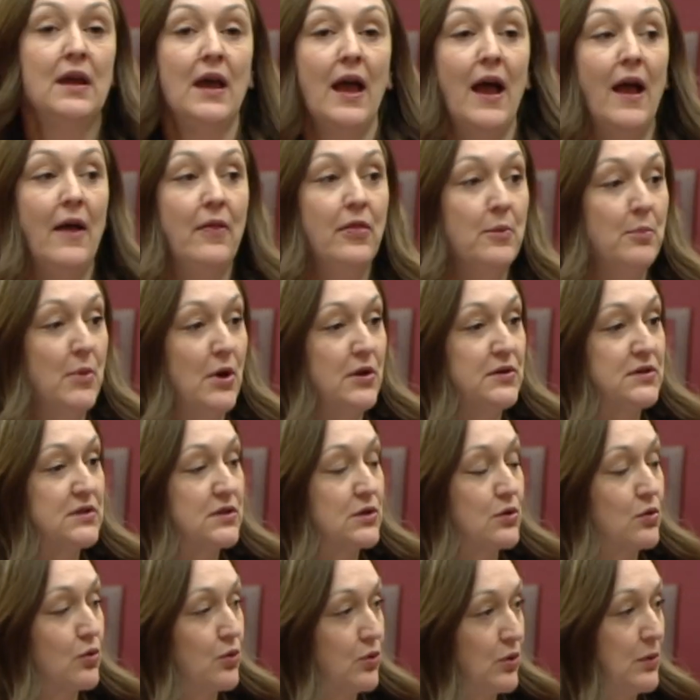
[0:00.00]
and the
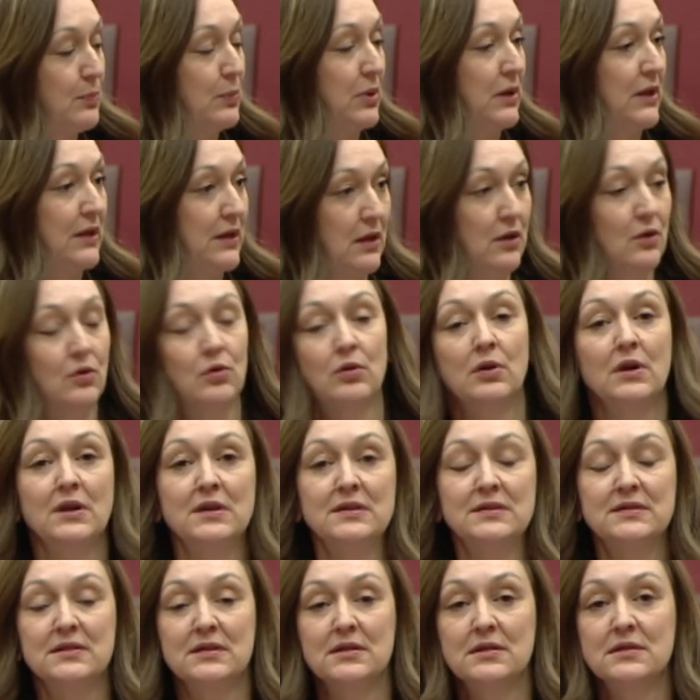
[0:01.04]
most crippling
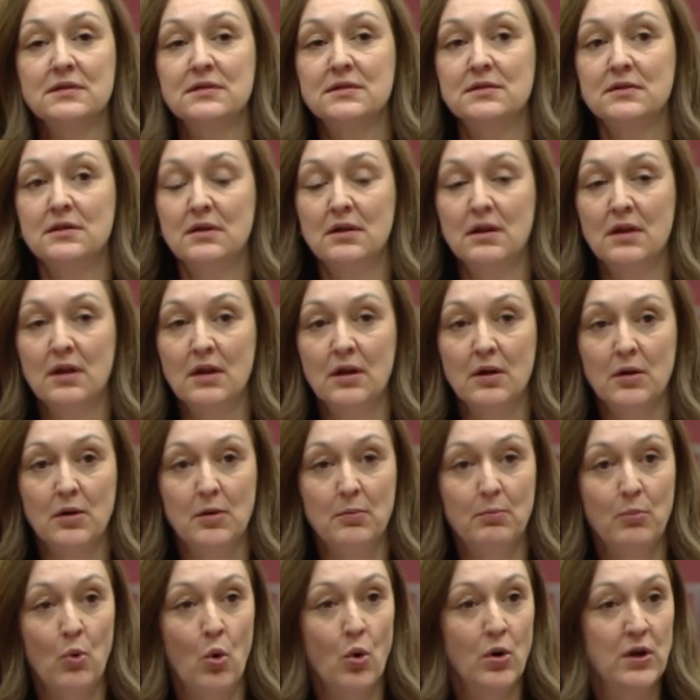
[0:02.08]
increases,
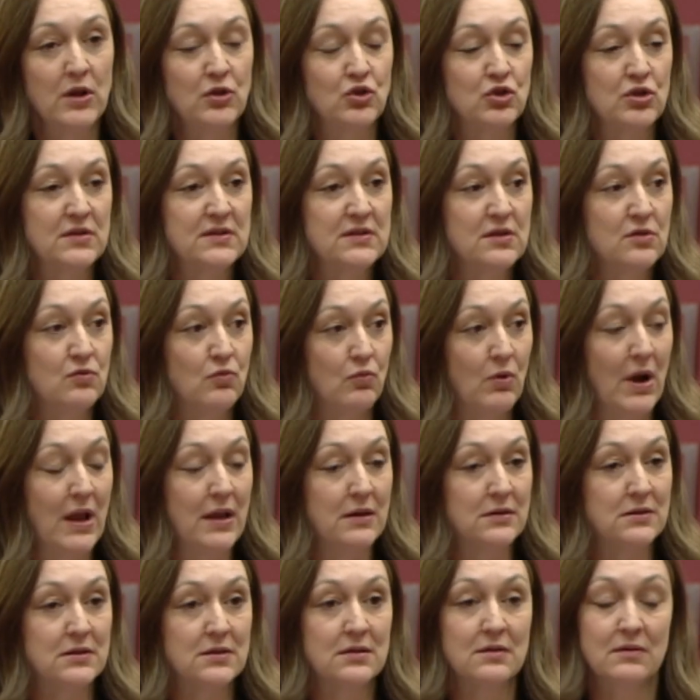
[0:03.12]
mortgages and
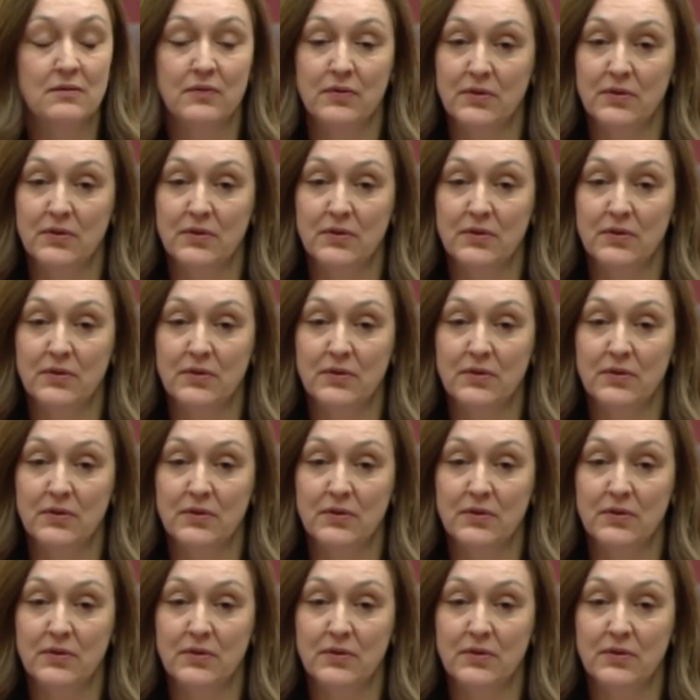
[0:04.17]
rent.